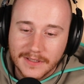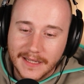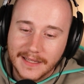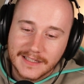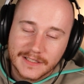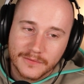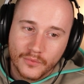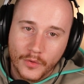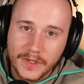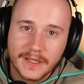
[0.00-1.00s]
It's
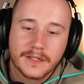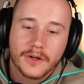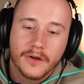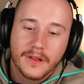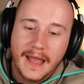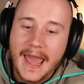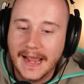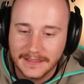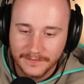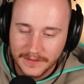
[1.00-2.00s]
what we like to call
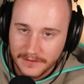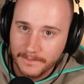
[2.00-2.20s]
hacktivism.